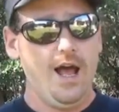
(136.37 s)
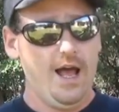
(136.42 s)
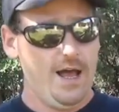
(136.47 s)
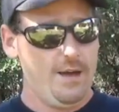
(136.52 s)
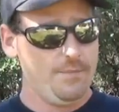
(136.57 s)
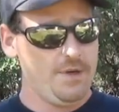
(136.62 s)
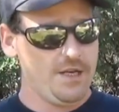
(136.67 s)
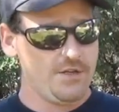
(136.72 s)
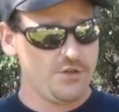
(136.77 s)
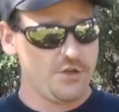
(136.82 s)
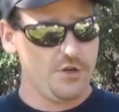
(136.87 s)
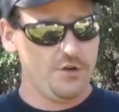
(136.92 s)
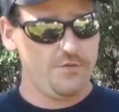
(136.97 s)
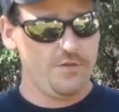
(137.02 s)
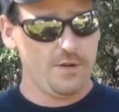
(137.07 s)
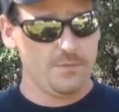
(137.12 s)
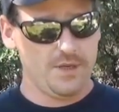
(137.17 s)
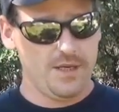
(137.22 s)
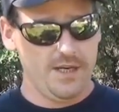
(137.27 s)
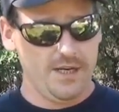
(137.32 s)
I'm not sure if
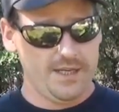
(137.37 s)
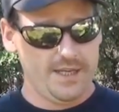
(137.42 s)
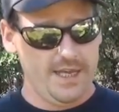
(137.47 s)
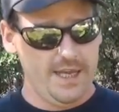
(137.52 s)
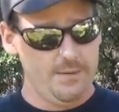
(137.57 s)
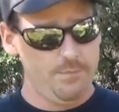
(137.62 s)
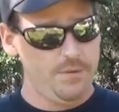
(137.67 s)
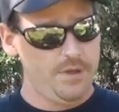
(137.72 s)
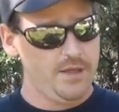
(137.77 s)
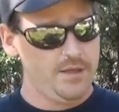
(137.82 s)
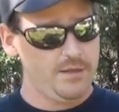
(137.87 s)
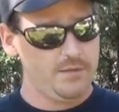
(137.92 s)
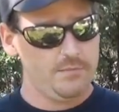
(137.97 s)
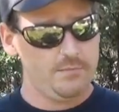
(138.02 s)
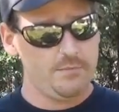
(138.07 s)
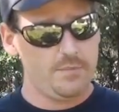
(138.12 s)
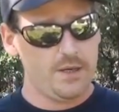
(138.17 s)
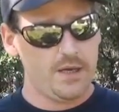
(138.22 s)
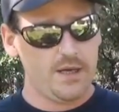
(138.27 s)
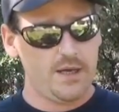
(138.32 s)
I'm going to keep it,
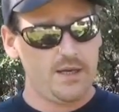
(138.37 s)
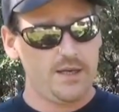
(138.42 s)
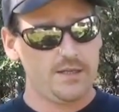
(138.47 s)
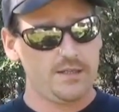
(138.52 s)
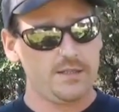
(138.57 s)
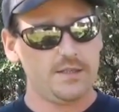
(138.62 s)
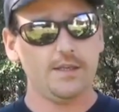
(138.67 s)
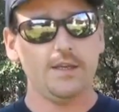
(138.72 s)
but